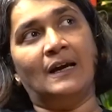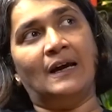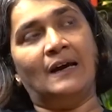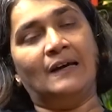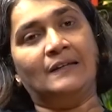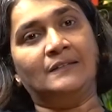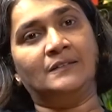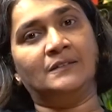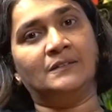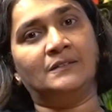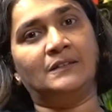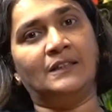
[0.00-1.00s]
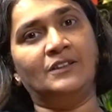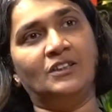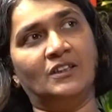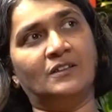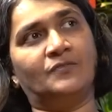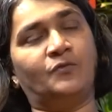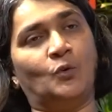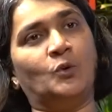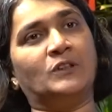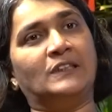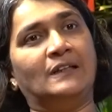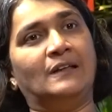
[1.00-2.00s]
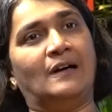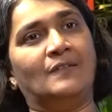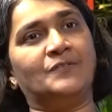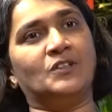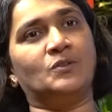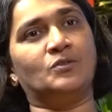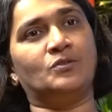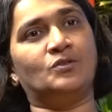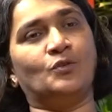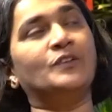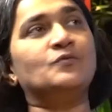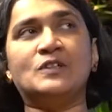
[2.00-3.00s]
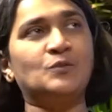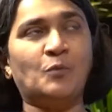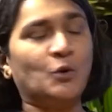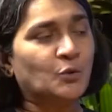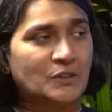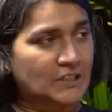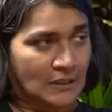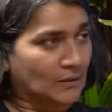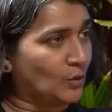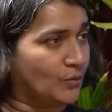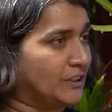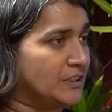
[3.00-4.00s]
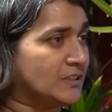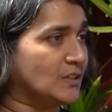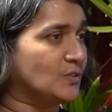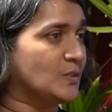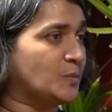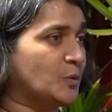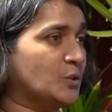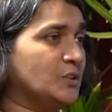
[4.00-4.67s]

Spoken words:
And in year 4, then so we spoke to each other over these years. We spoke to